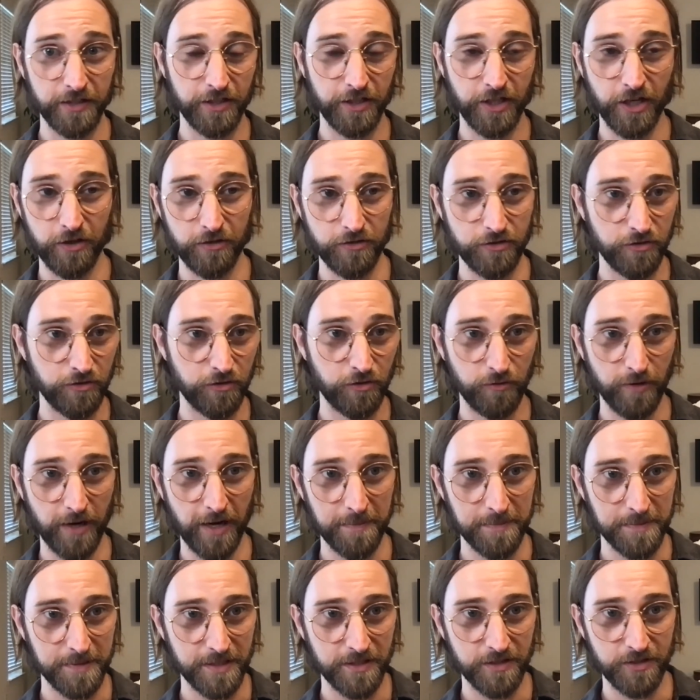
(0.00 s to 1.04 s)
do the
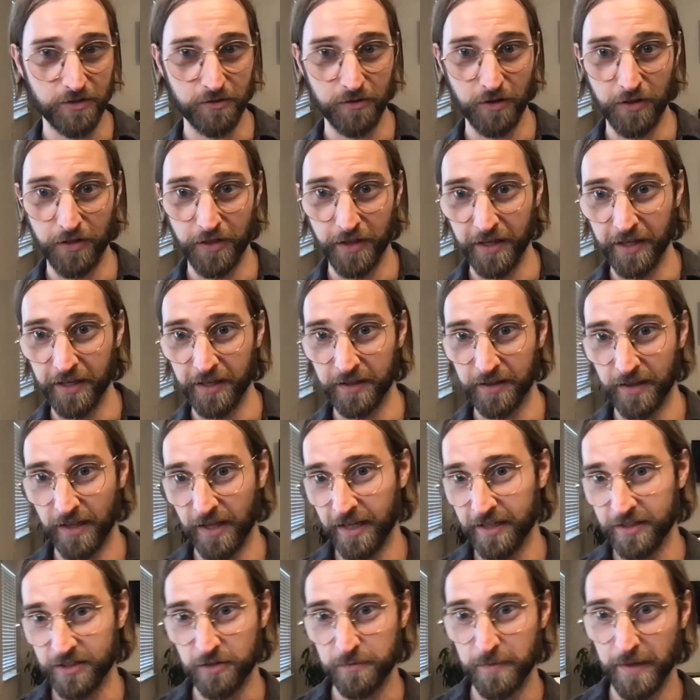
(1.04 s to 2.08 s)
reps and do the thing,
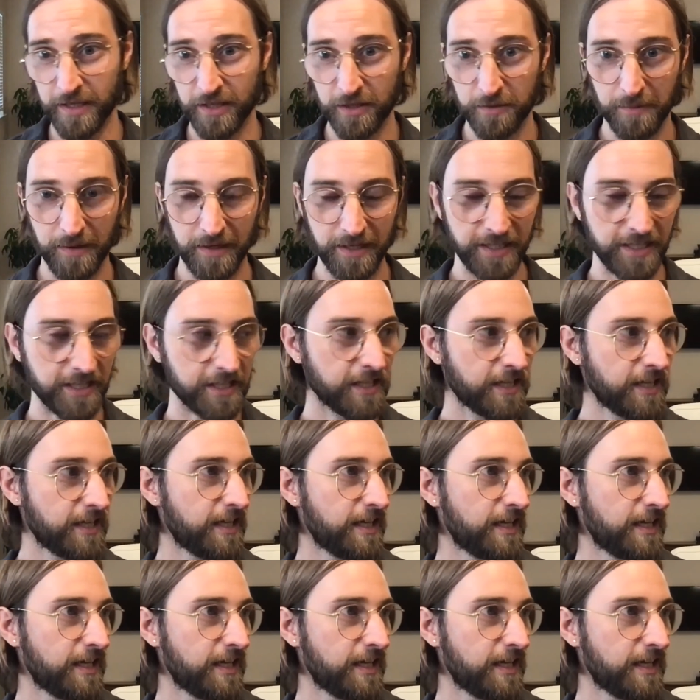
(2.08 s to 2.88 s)
like to make the money,